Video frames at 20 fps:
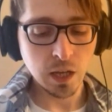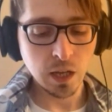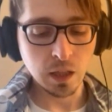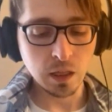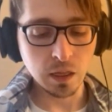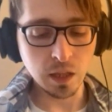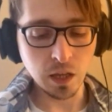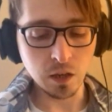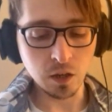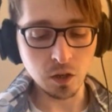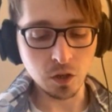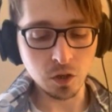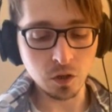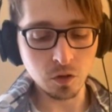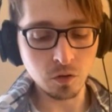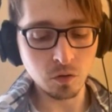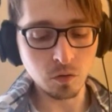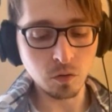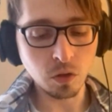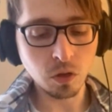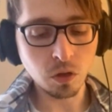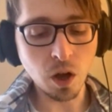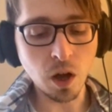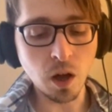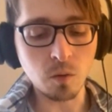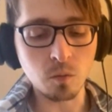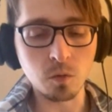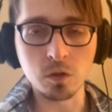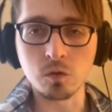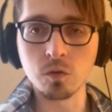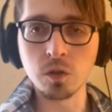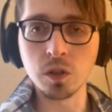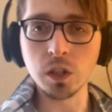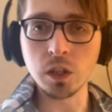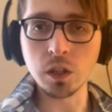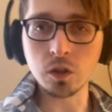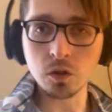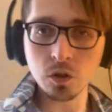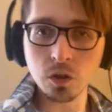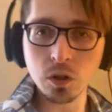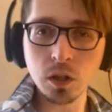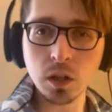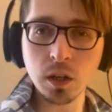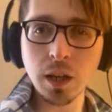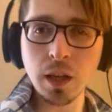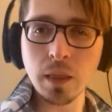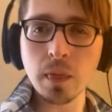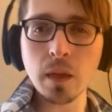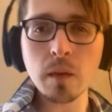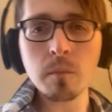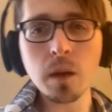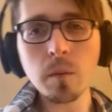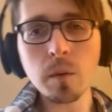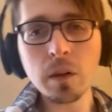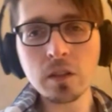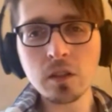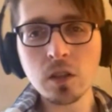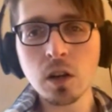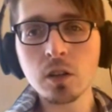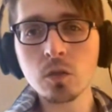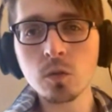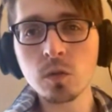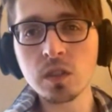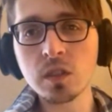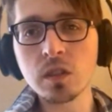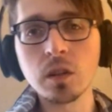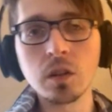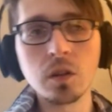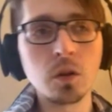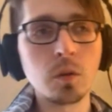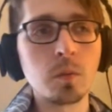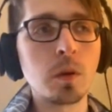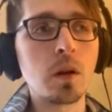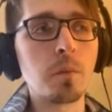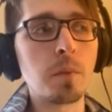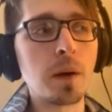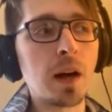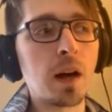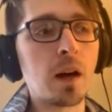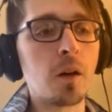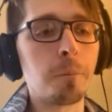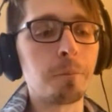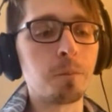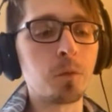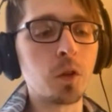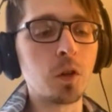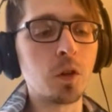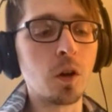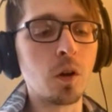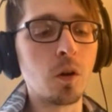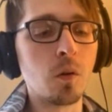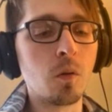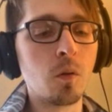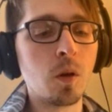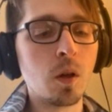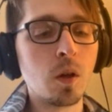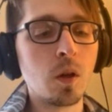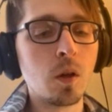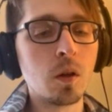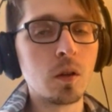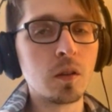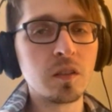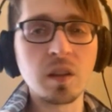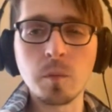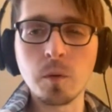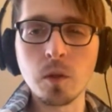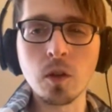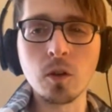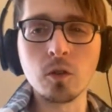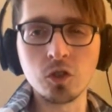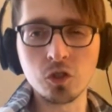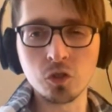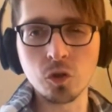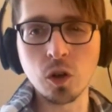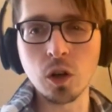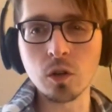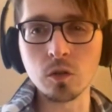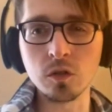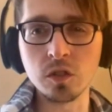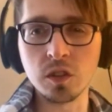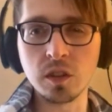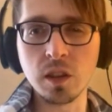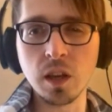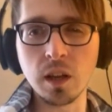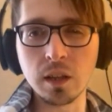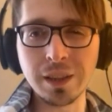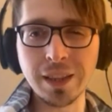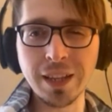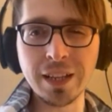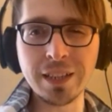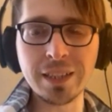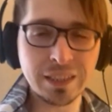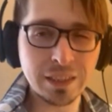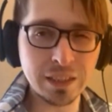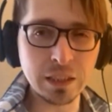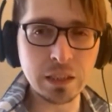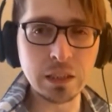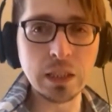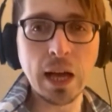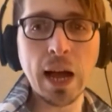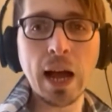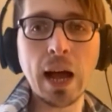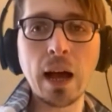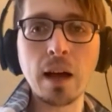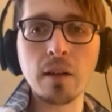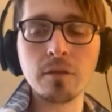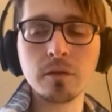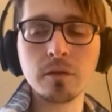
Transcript: that you thought was really good, and then maybe talk to us a little bit about, some of those struggles that they still have.